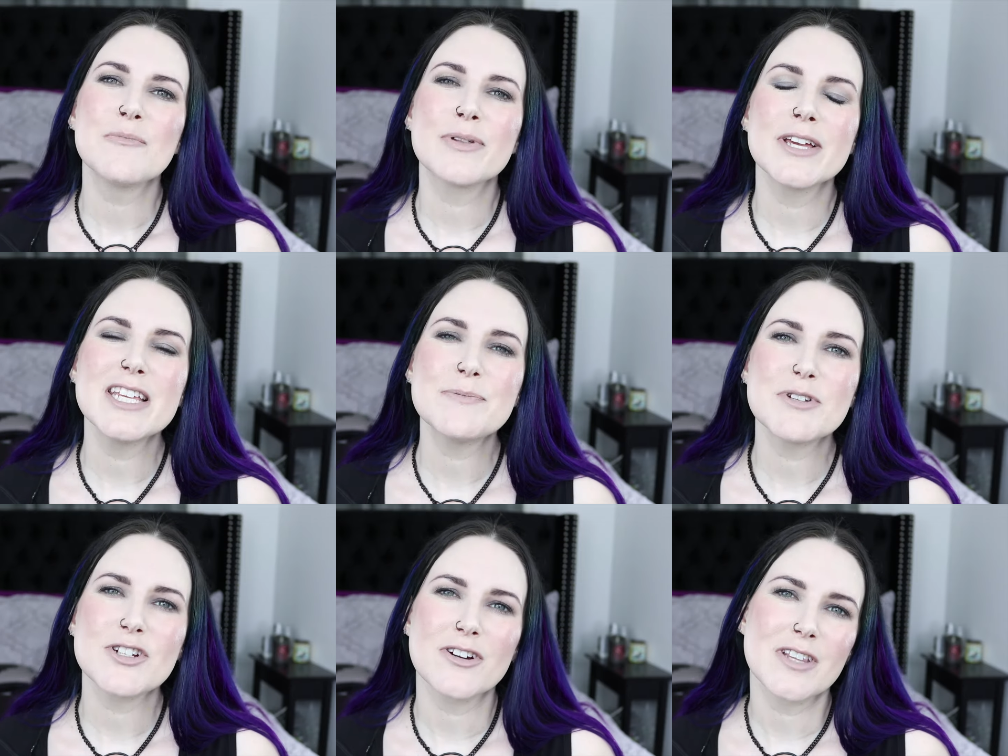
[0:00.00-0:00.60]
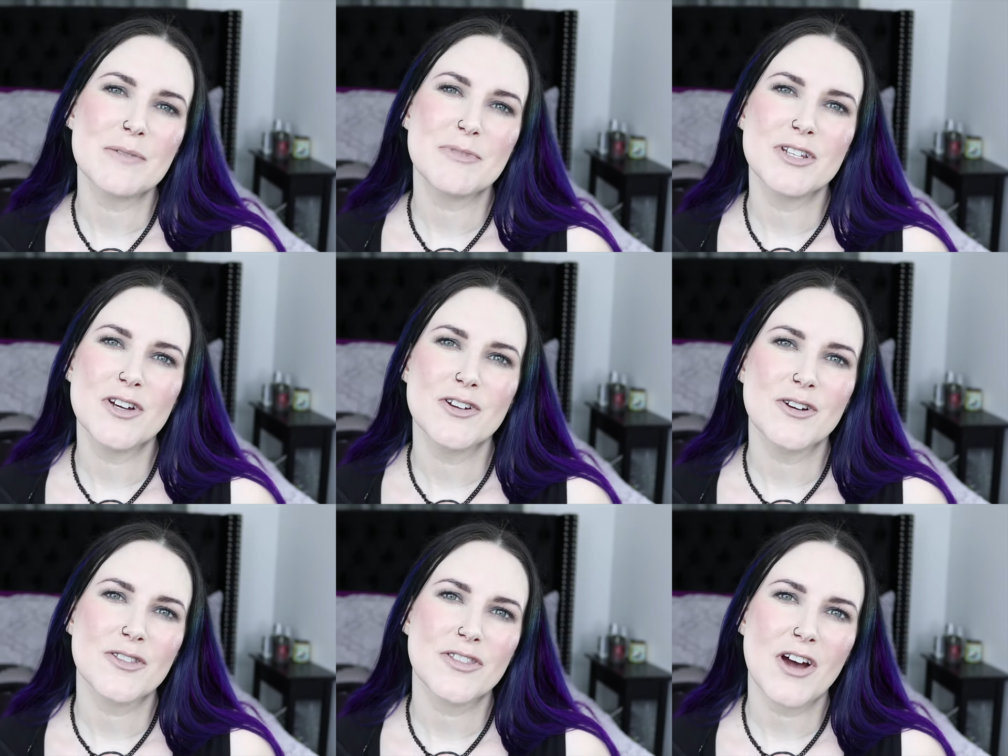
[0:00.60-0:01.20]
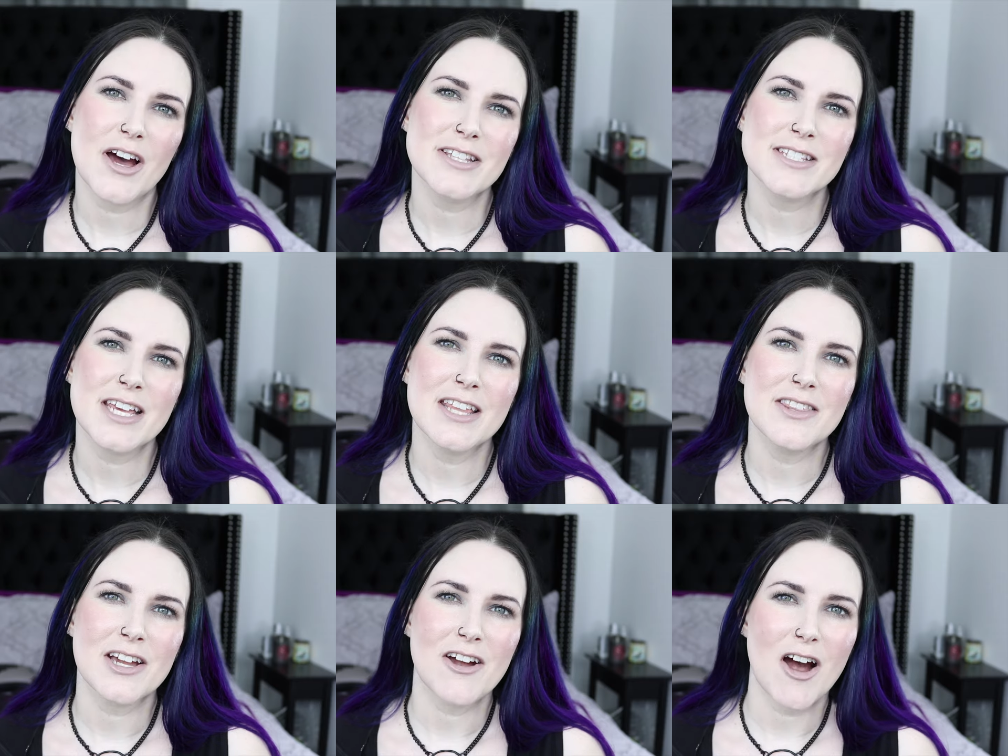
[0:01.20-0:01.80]
Please be sure to let me know your thoughts
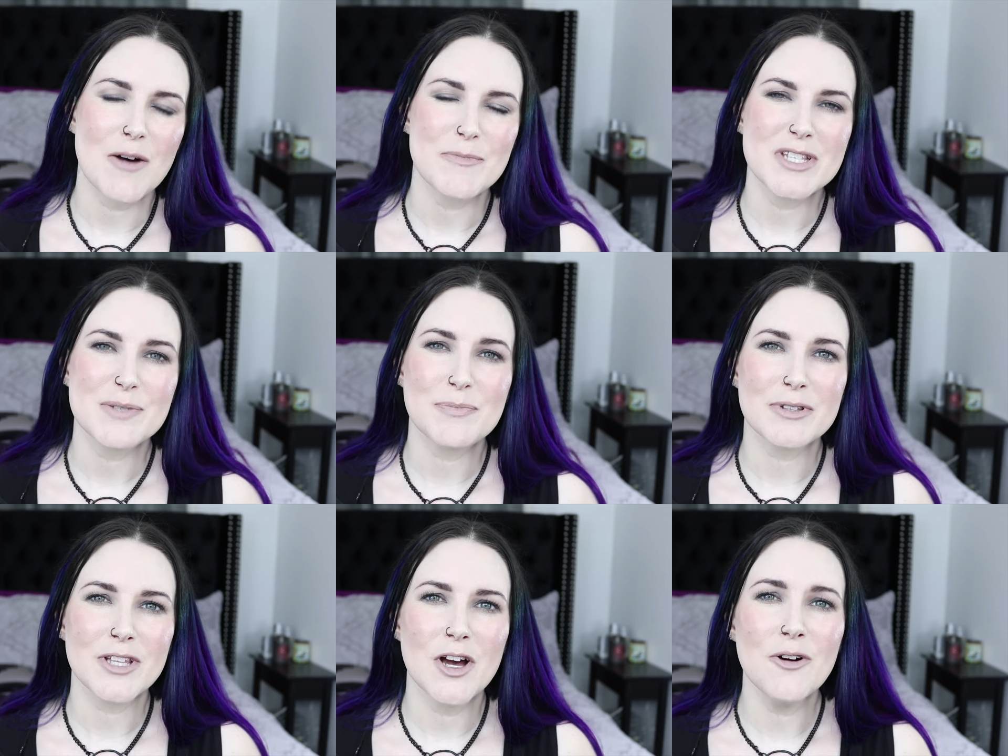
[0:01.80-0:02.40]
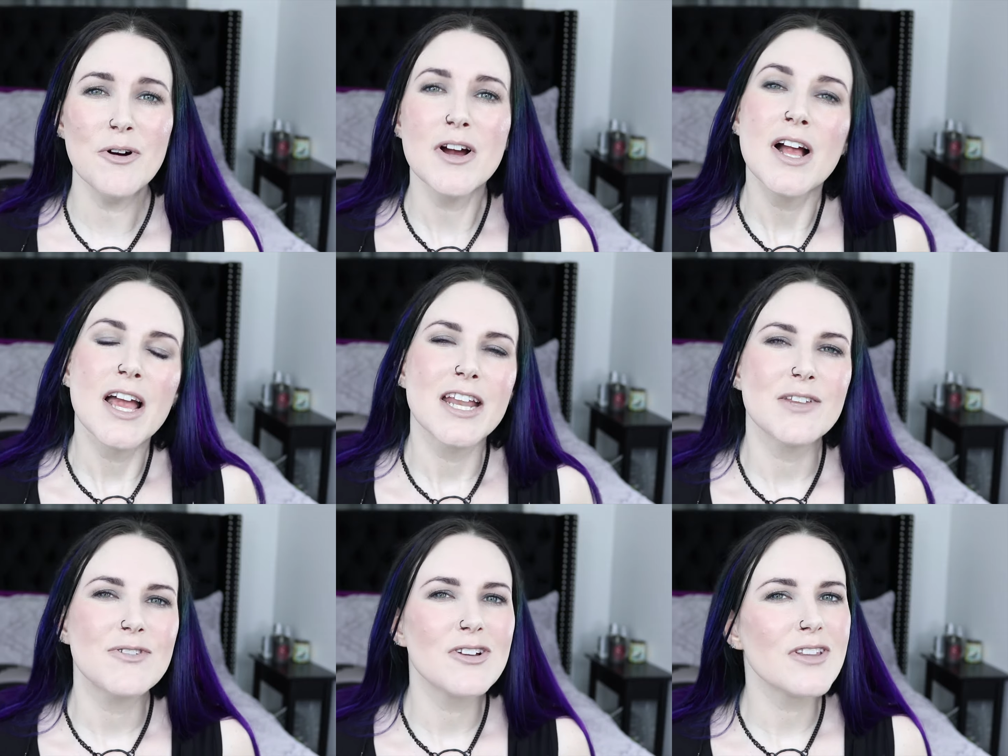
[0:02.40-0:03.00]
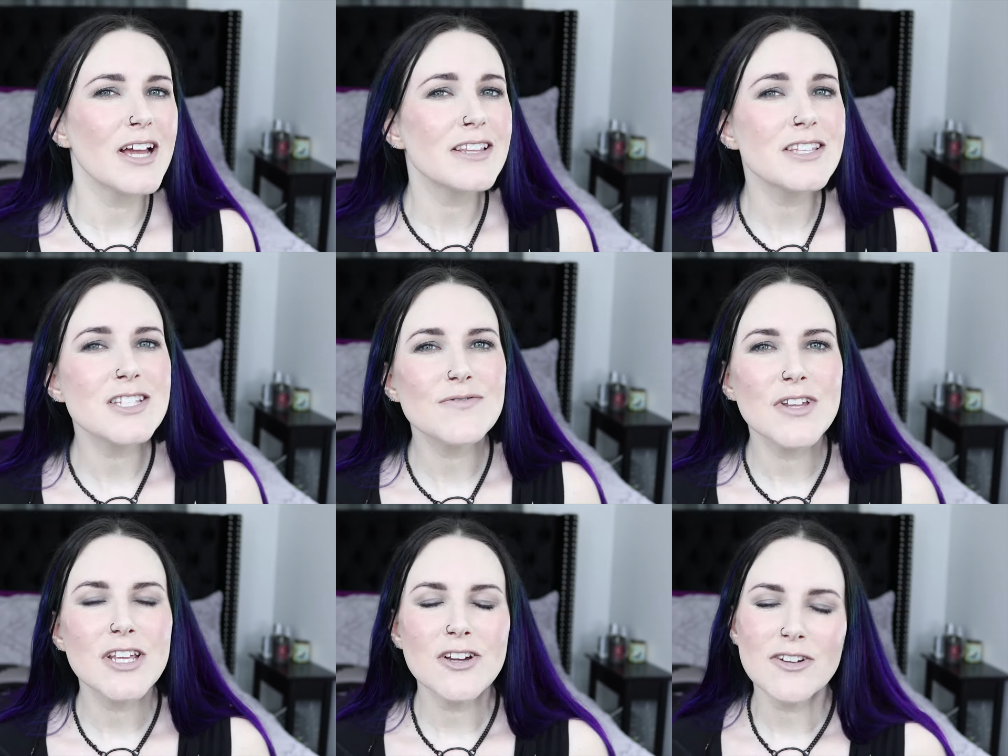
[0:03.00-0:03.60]
in the comments below. And if you like
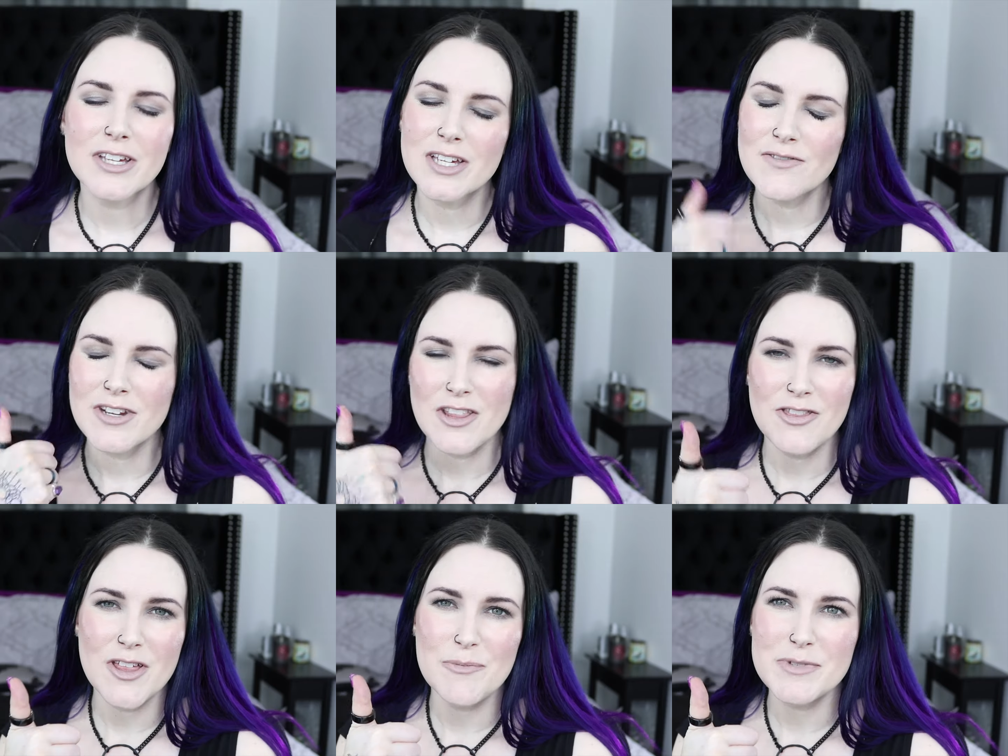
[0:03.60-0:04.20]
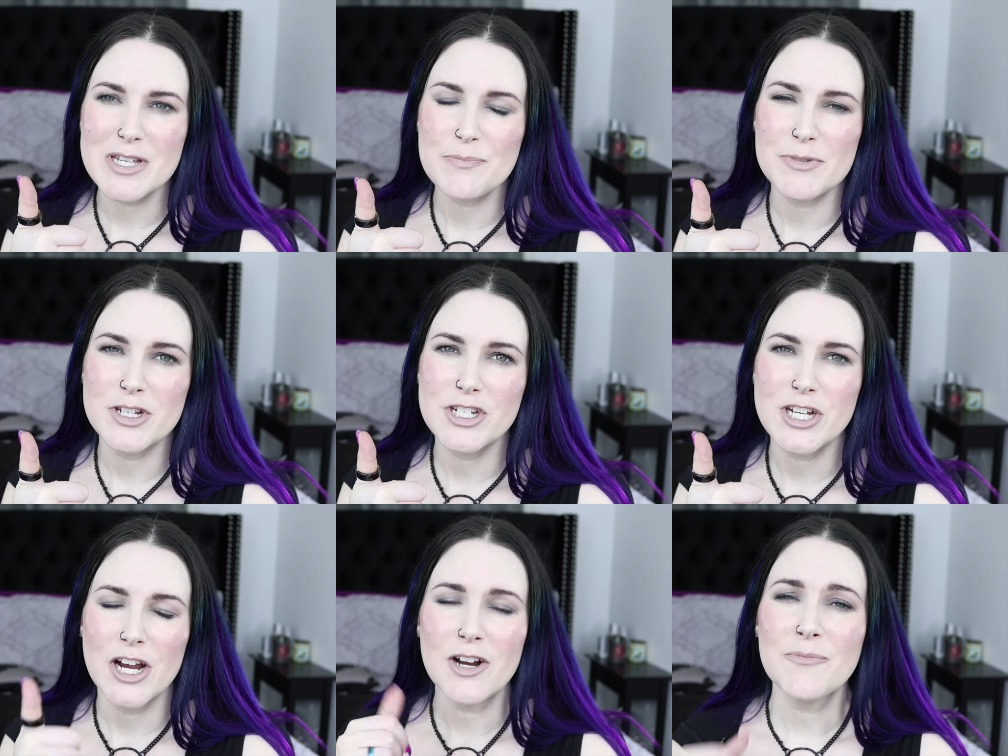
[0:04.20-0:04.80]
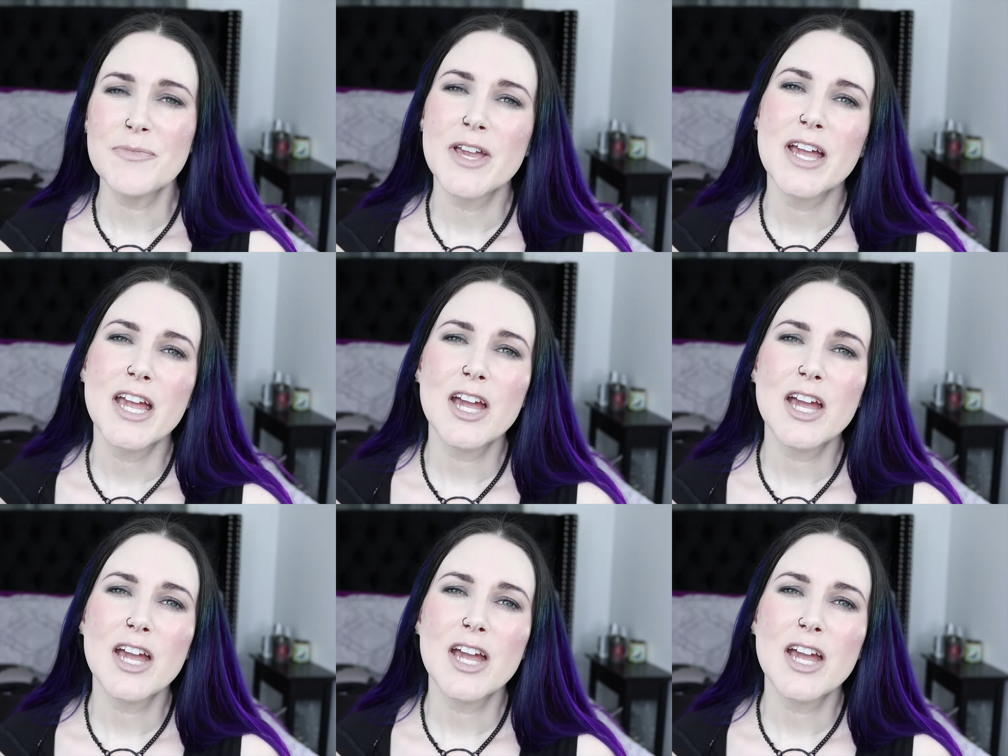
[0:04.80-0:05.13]
this video, give it a thumbs up and share.